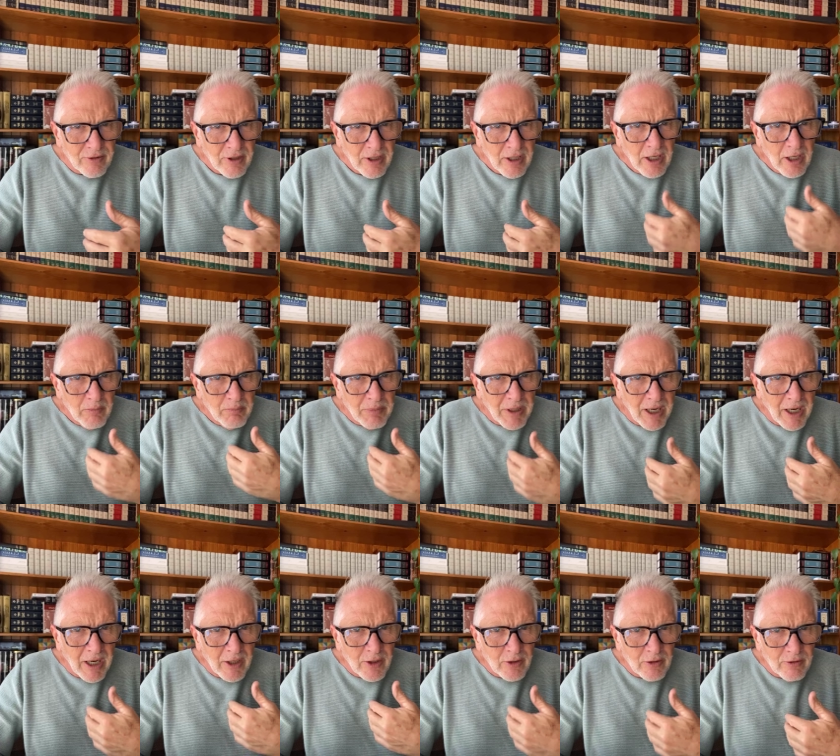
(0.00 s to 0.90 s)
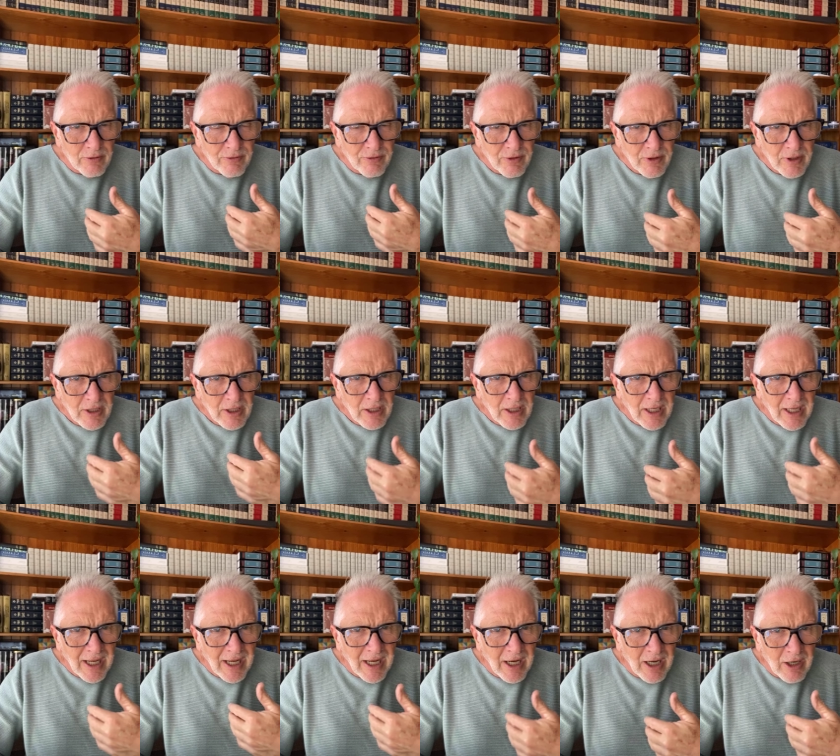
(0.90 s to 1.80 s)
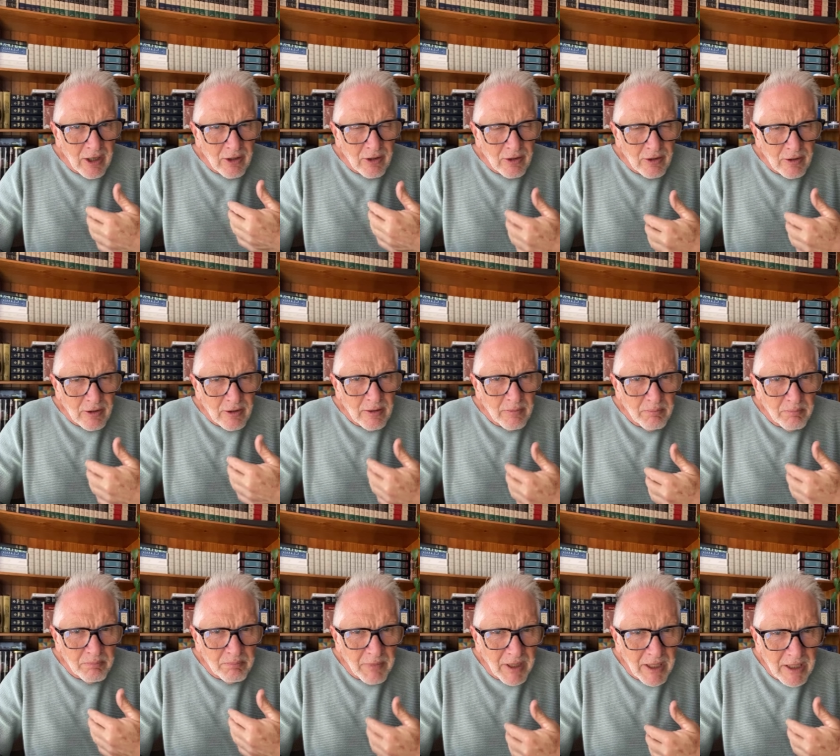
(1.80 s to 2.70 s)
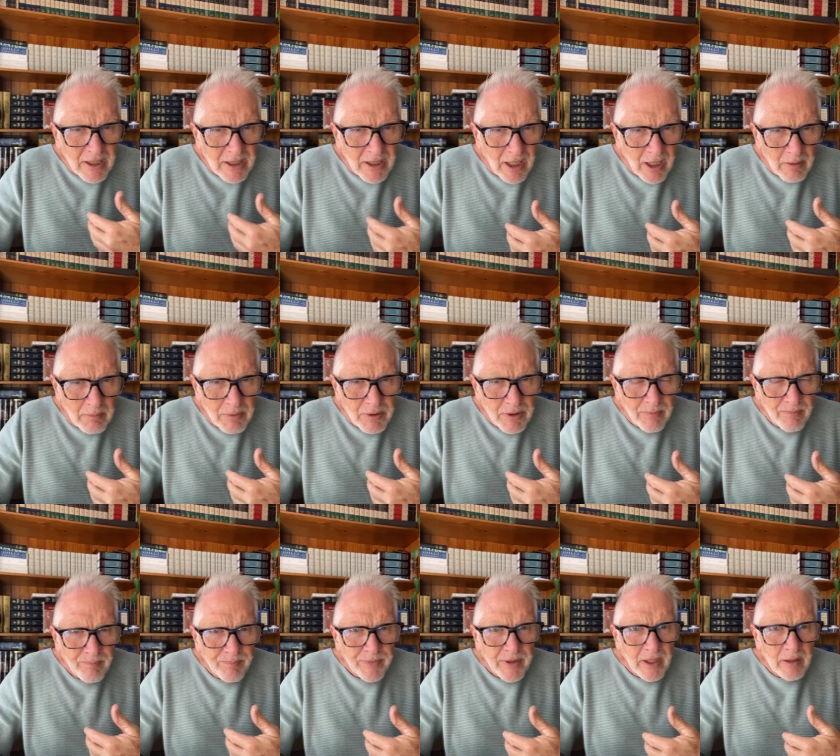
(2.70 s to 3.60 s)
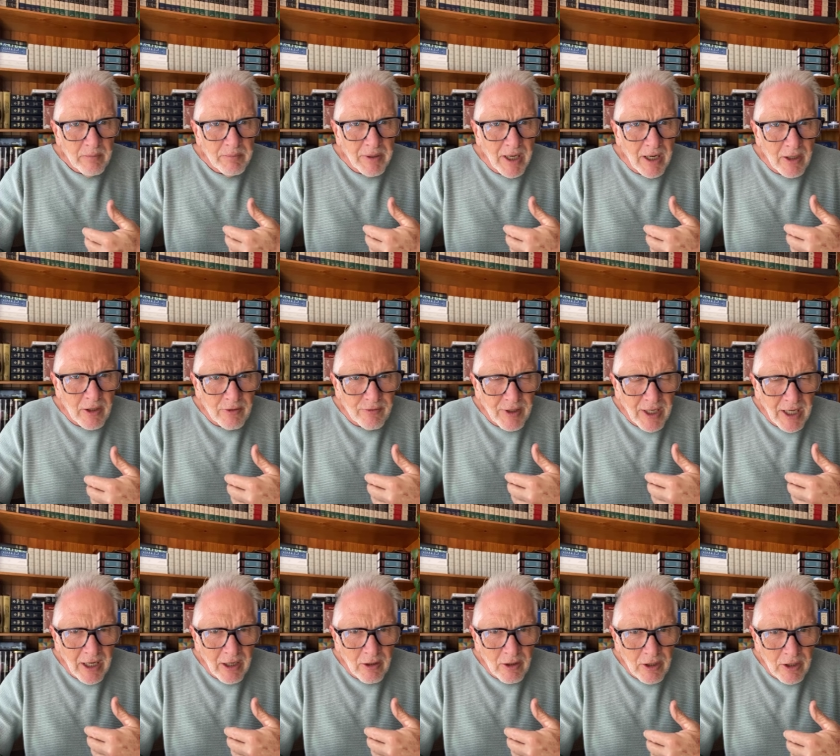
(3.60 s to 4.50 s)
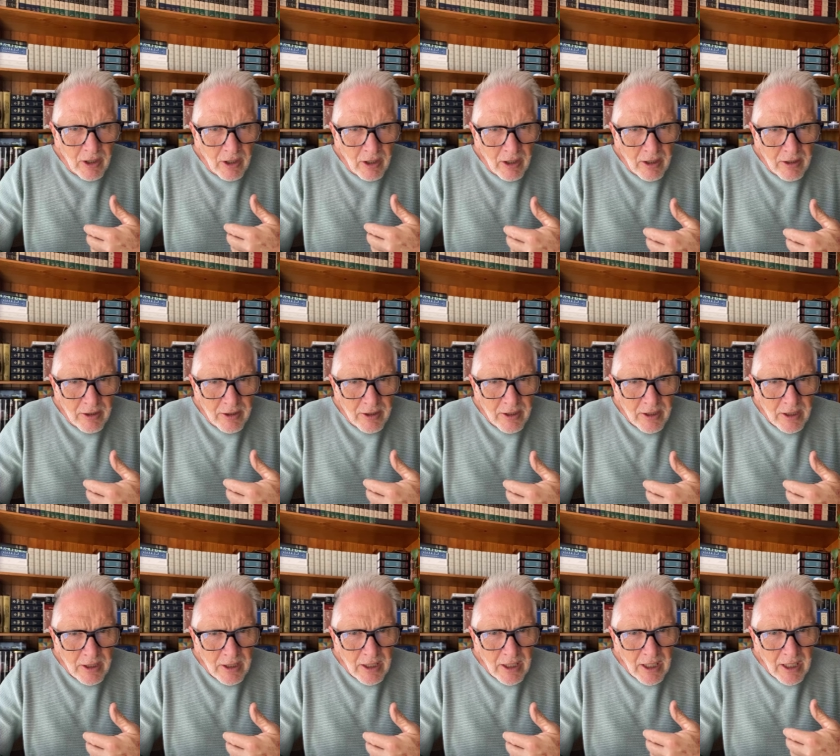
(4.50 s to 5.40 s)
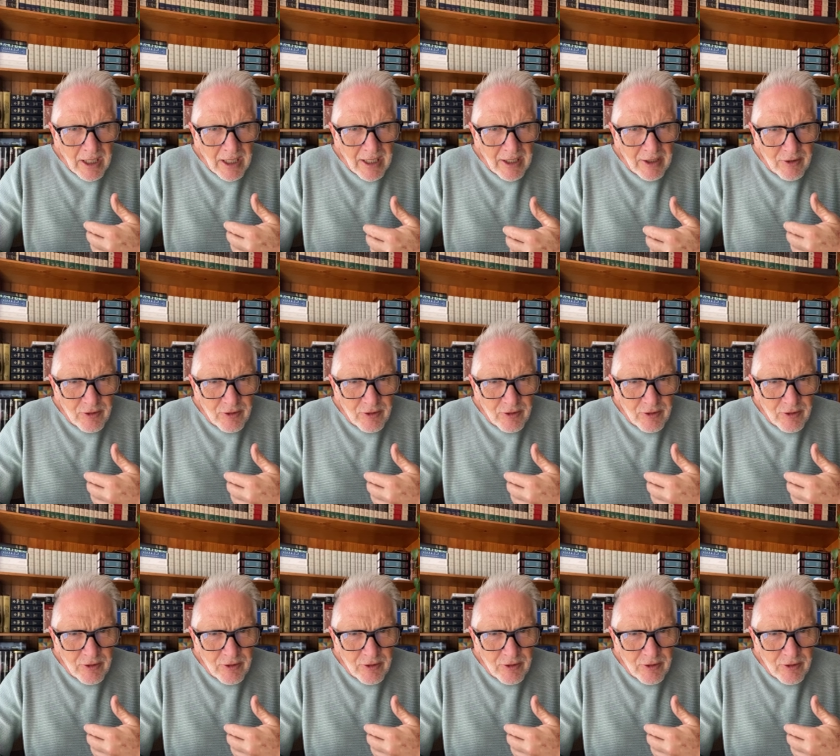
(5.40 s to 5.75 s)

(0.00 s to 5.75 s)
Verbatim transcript: That is part of our makeup, part of how God